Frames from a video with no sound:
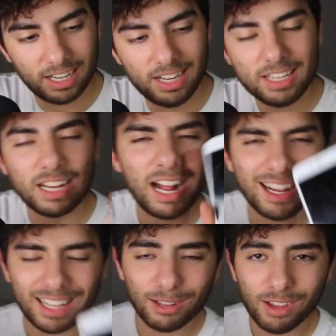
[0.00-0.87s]
It is
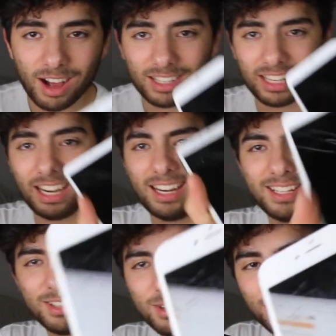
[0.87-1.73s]
iCloud locked, and it
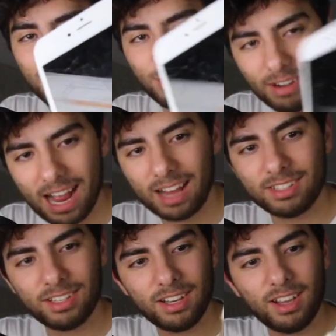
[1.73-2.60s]
is also
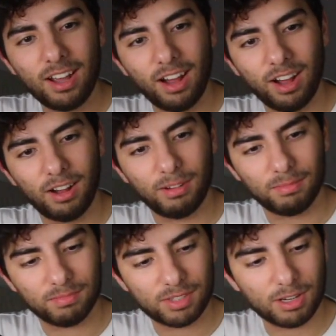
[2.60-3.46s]
cracked. So
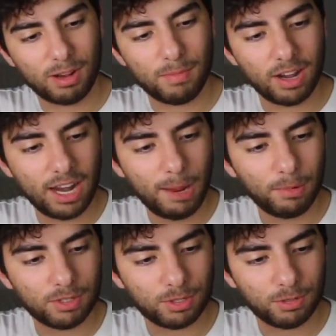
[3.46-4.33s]
I'm
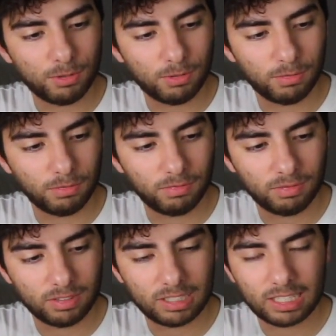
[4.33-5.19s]
unable to
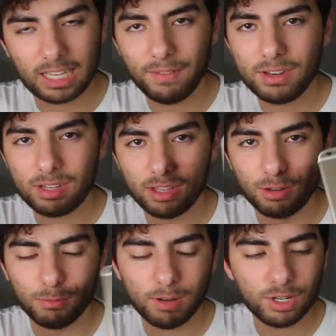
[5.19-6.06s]
give it to the
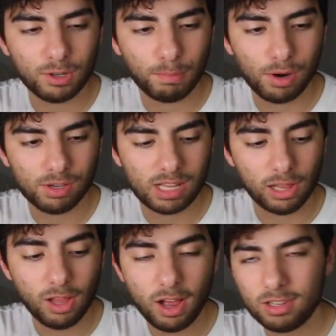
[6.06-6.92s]
original person
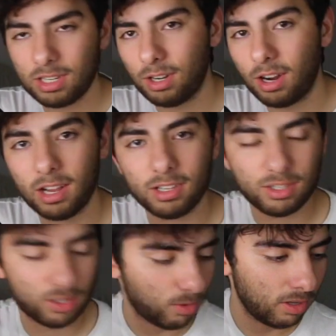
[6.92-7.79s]
that lost it or got
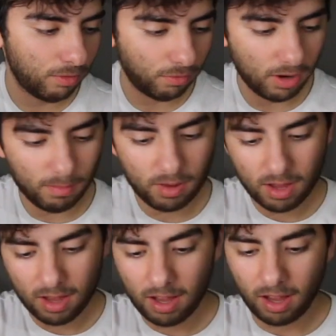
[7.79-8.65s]
stolen from.
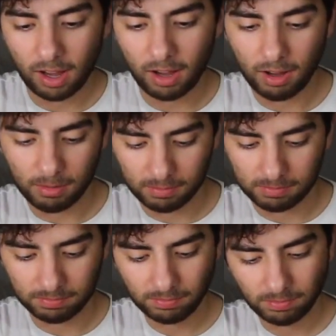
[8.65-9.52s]

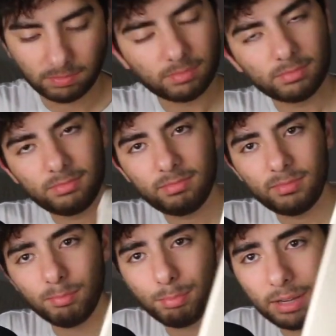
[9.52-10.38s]

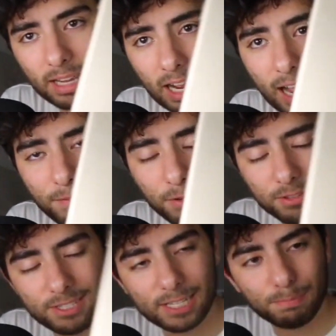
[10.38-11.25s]
But yeah, iPhone
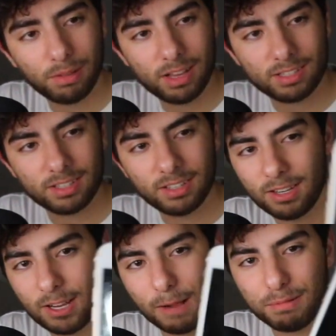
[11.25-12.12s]
6 Plus.
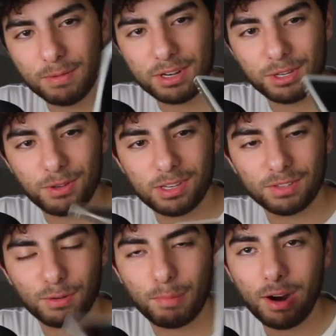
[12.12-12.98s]
I'll probably just use this
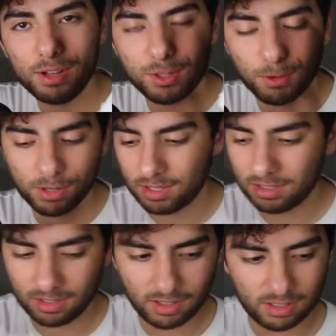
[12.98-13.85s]
for parts or
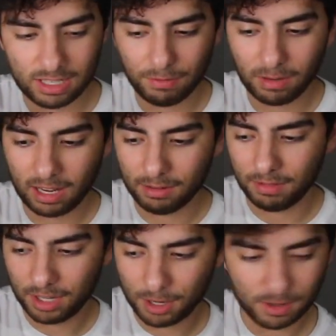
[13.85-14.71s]
a different kind of
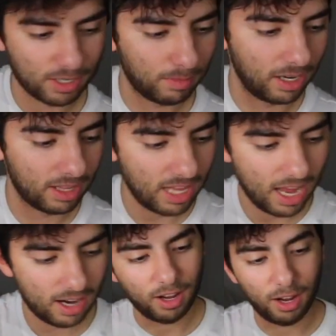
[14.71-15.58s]
video or something like
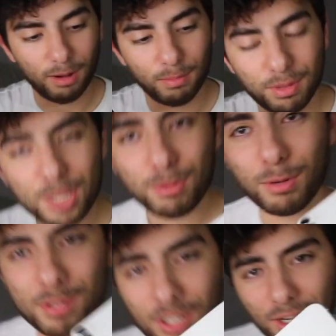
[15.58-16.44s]
that. This
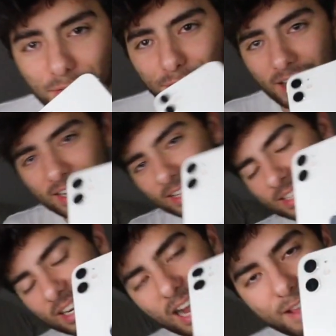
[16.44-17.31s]
one was a good find.
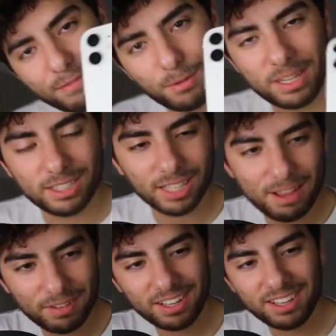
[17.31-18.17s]
It's an iPhone
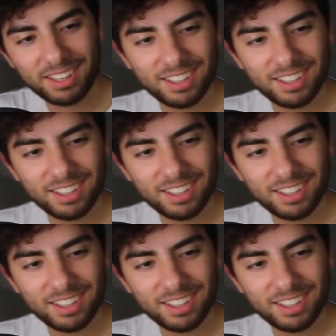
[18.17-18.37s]
11.